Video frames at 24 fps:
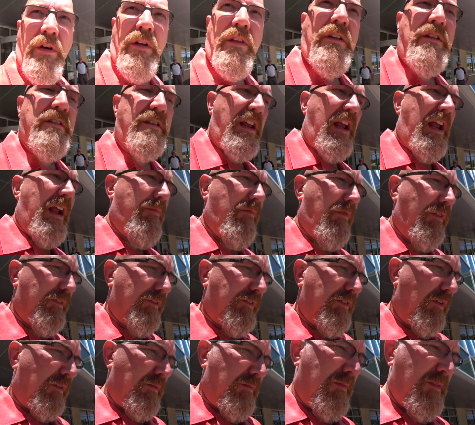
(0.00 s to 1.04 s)
one of these cameras.
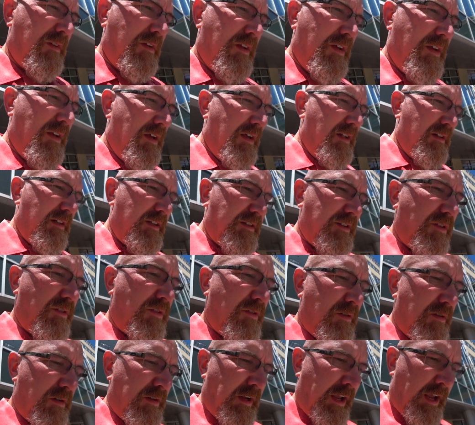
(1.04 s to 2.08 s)
So let's
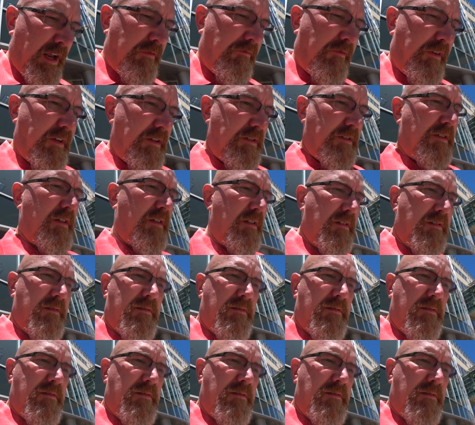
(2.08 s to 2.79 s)
go to Henry's.